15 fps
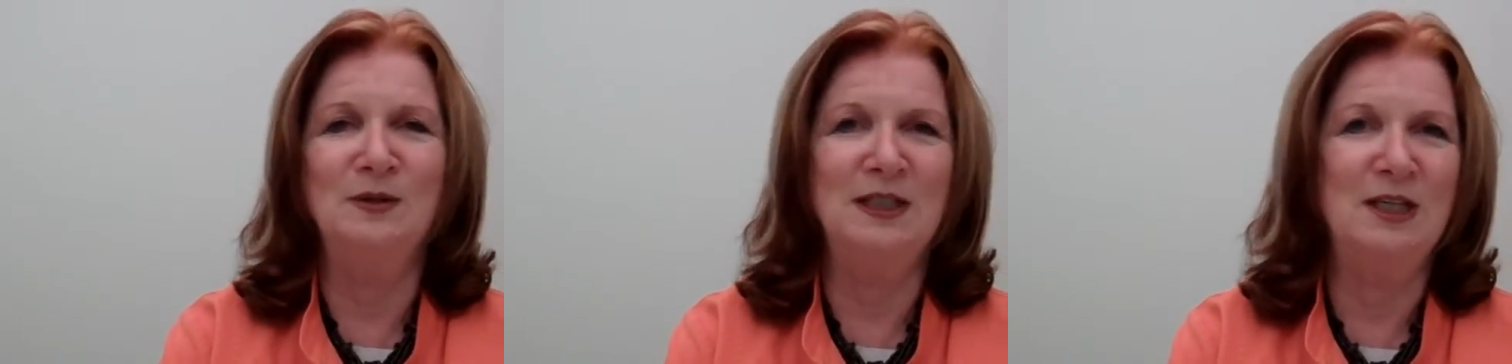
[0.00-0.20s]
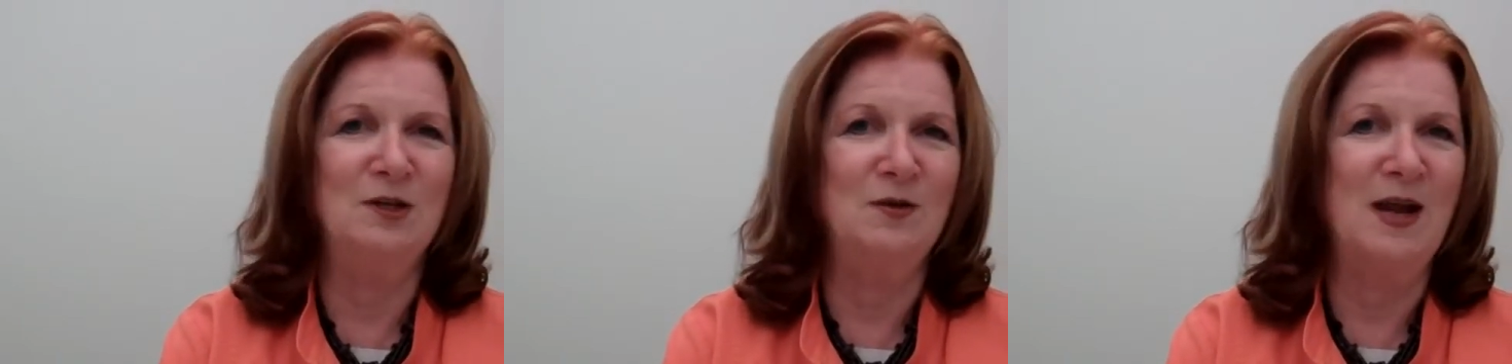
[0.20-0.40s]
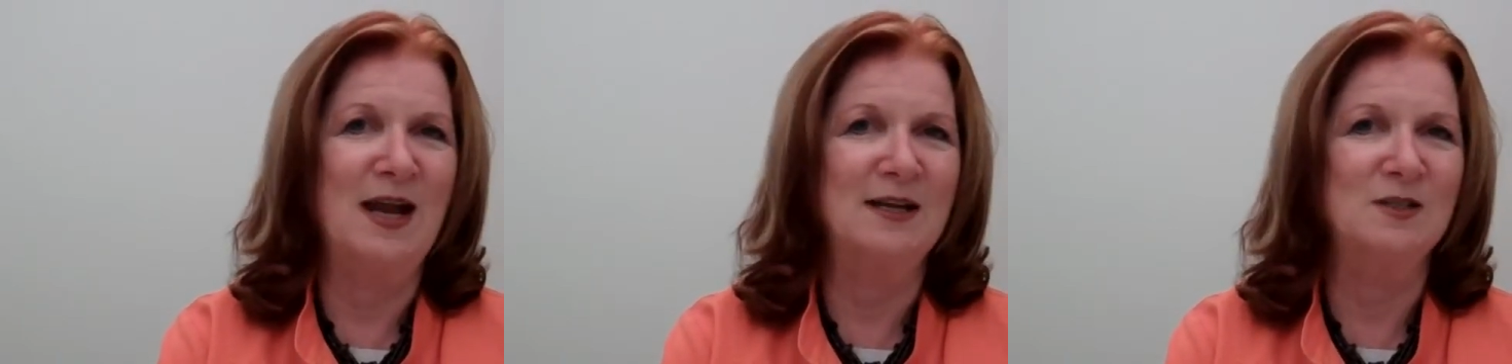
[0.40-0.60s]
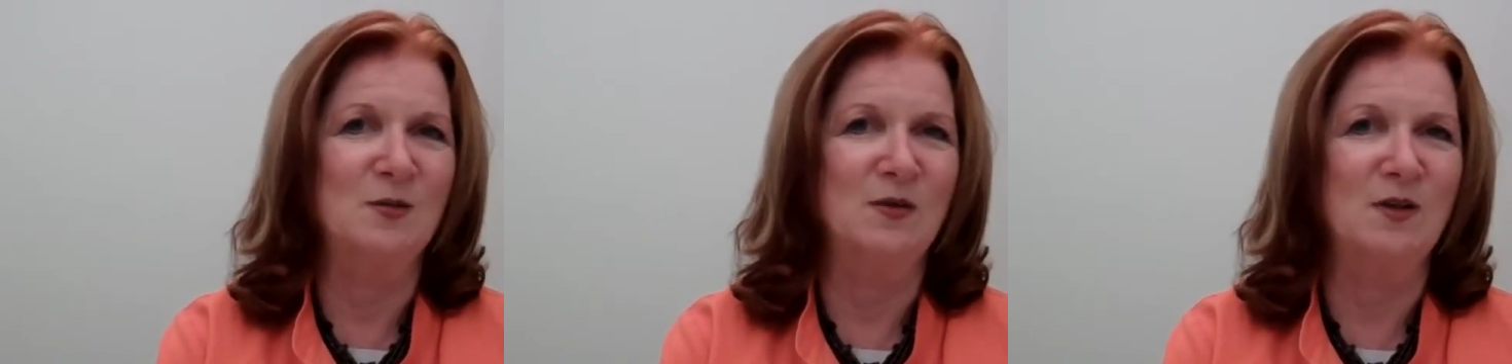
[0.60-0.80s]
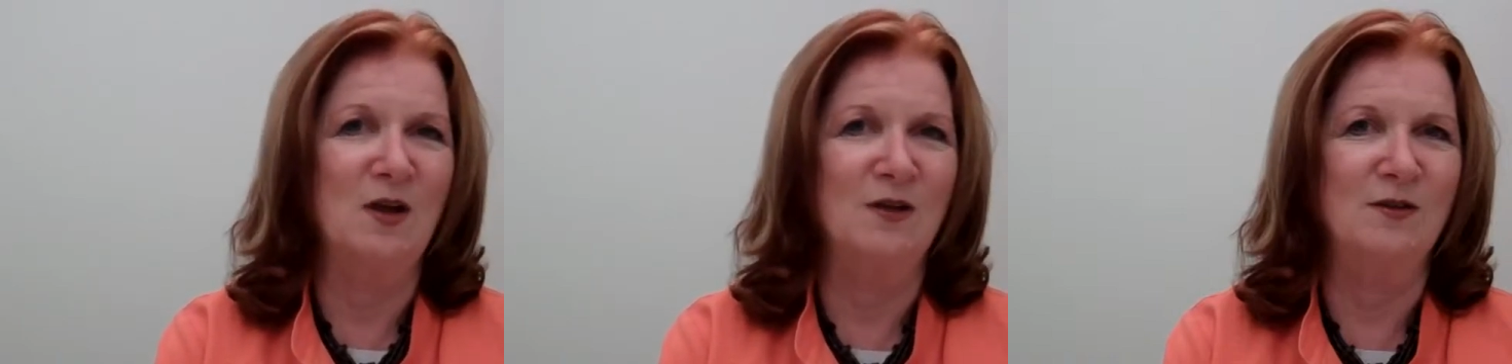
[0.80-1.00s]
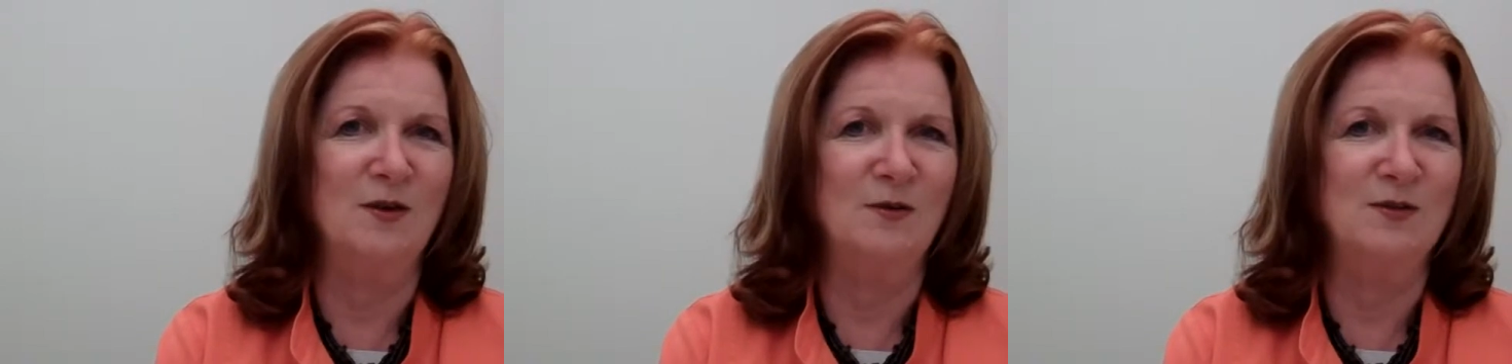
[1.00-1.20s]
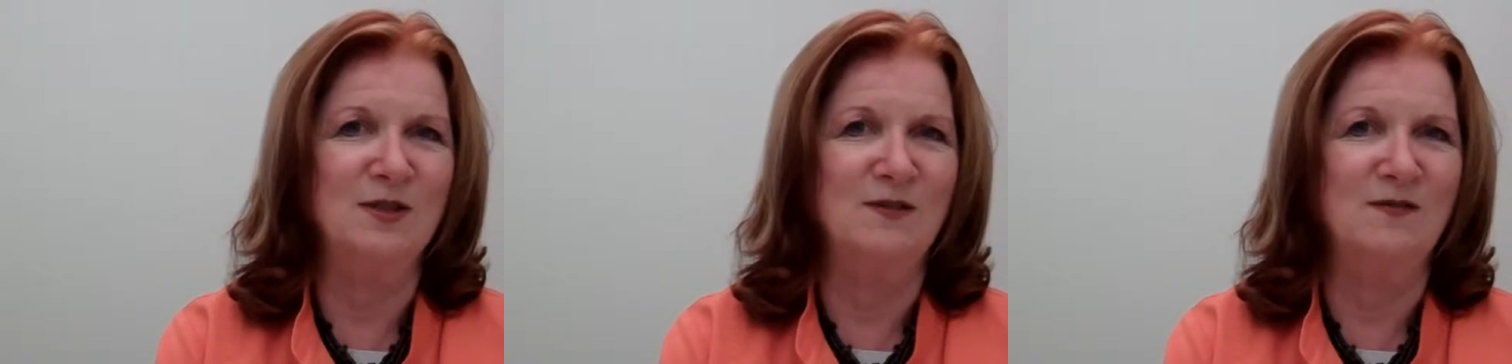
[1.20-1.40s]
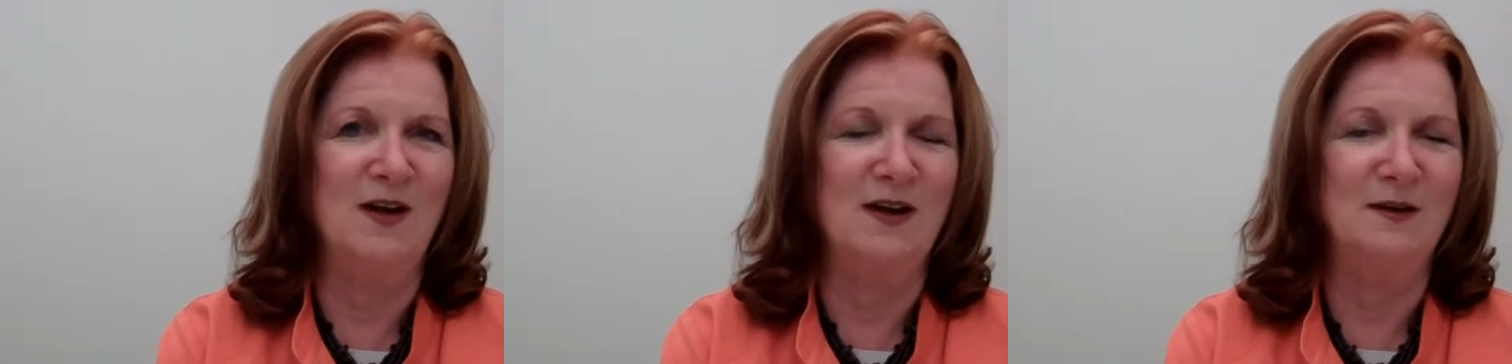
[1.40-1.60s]
interacts with all those
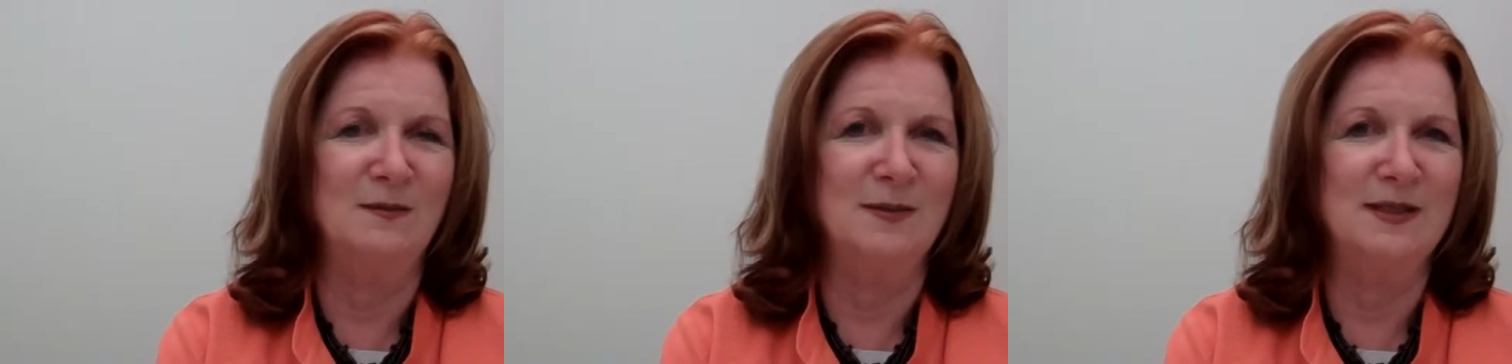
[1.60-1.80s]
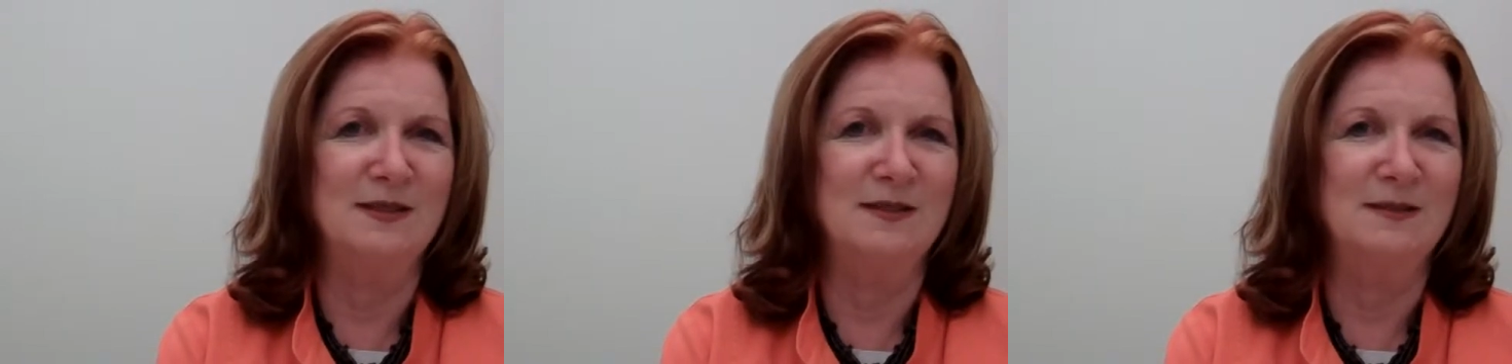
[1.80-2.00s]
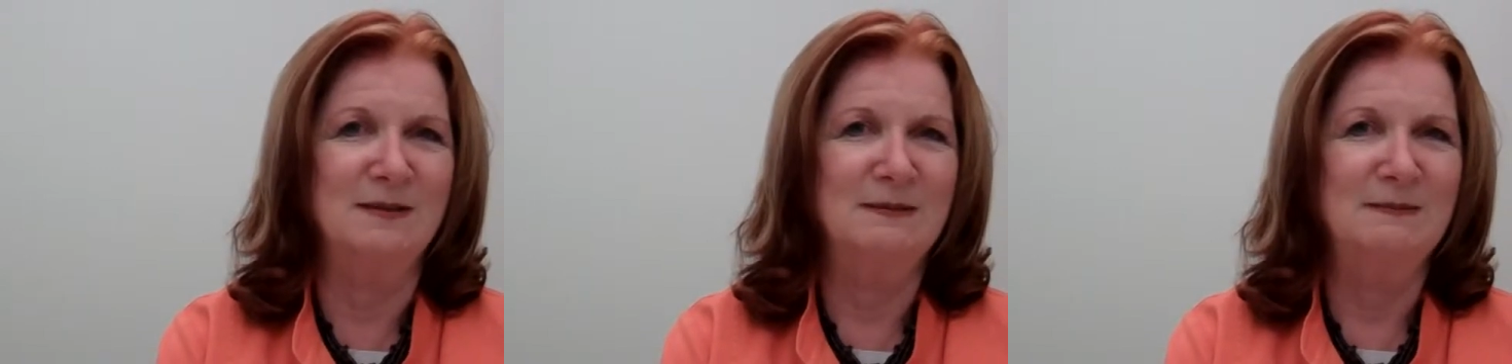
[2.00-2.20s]
environments.